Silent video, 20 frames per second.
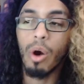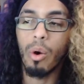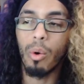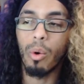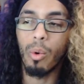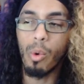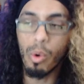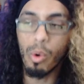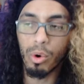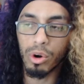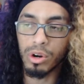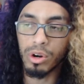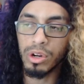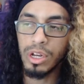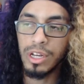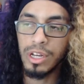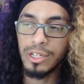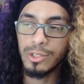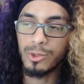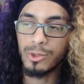or
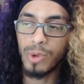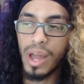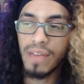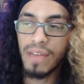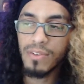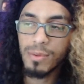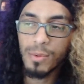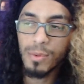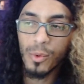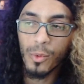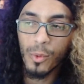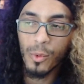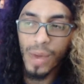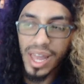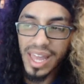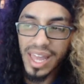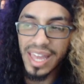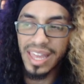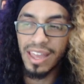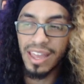drive him
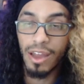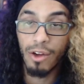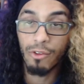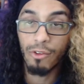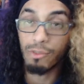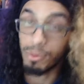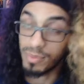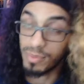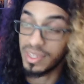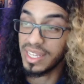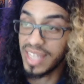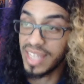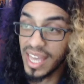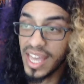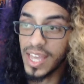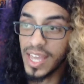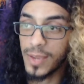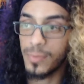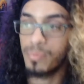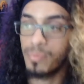away from the game?